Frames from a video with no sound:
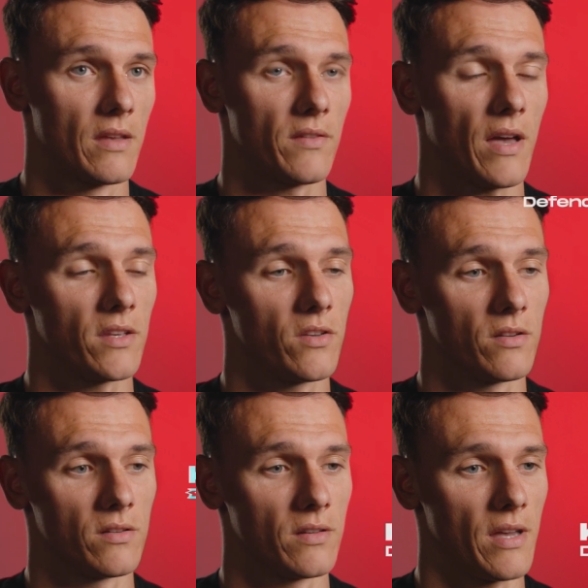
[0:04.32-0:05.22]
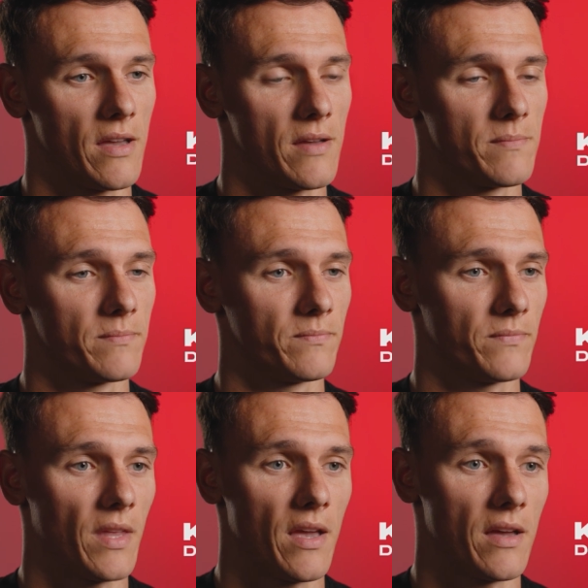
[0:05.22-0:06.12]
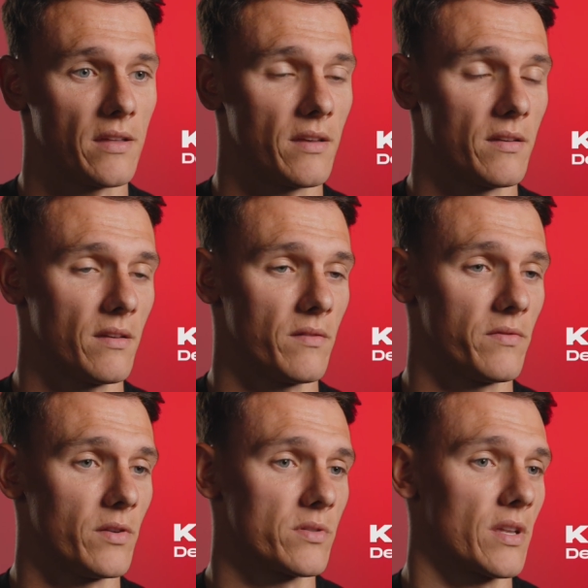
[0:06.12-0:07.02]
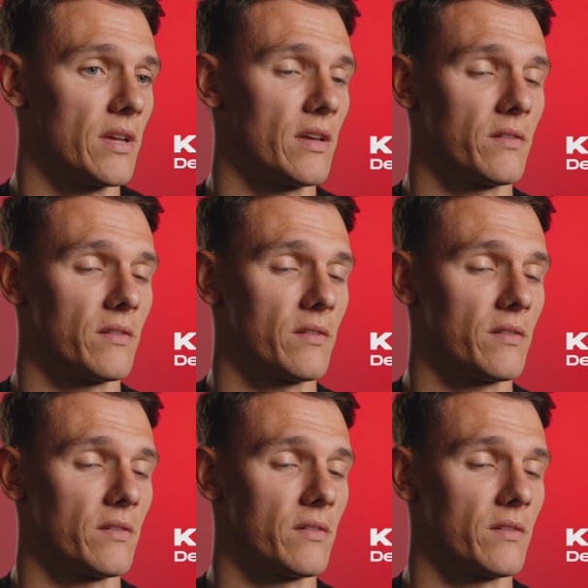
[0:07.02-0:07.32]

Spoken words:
Thank you. It feels great.